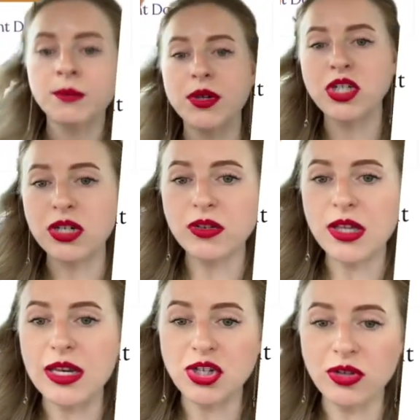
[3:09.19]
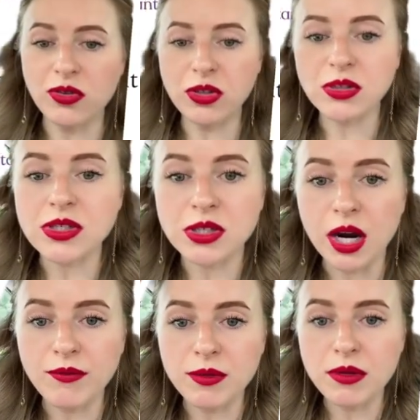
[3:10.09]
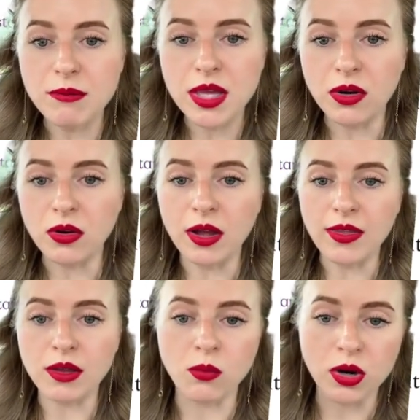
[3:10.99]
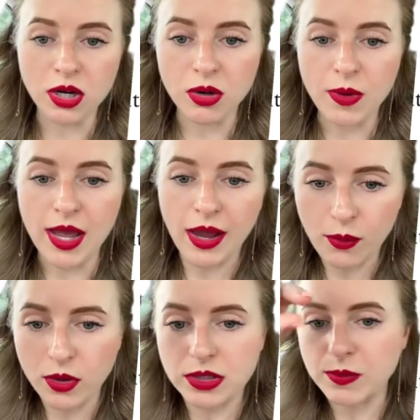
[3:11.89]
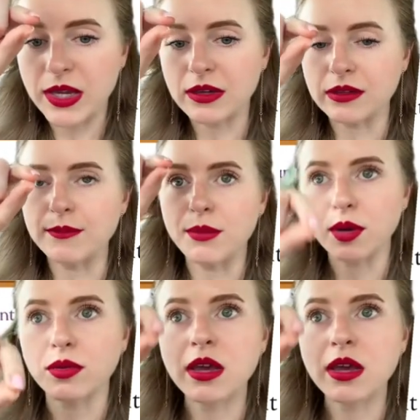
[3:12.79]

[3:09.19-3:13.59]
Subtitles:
But in general, start from the middle and then work your way outwards, because on both